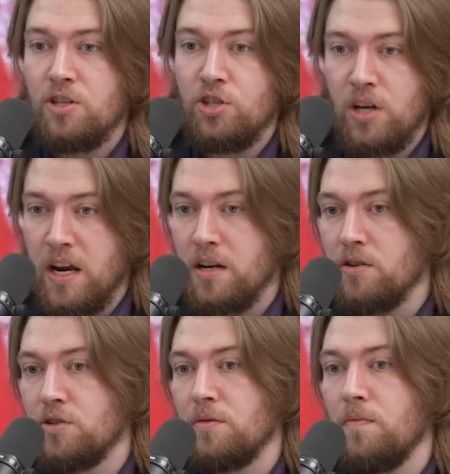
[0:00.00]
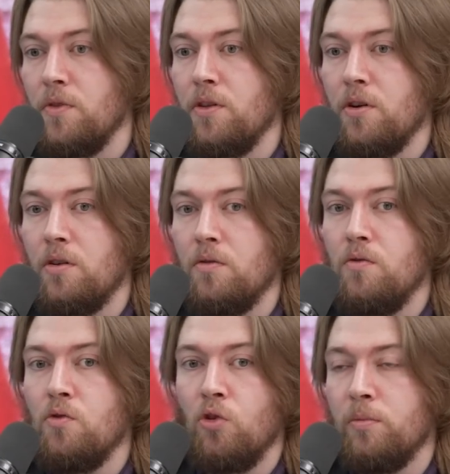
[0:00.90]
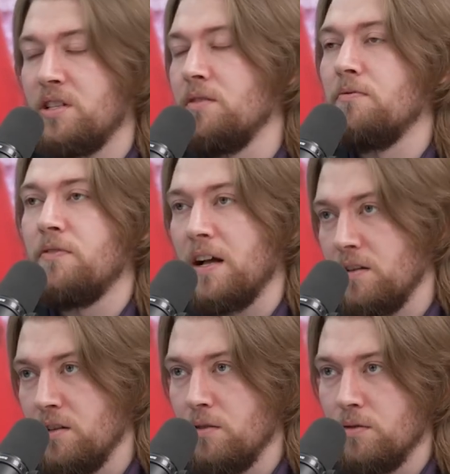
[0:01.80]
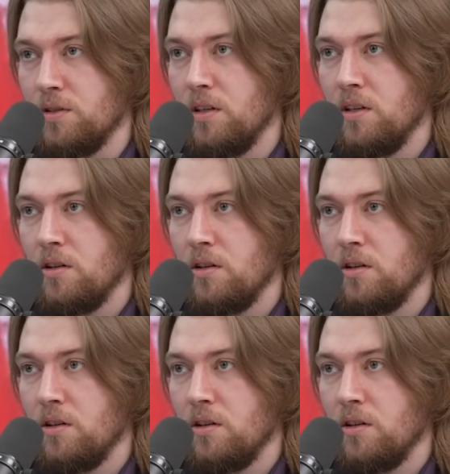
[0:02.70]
change the normative values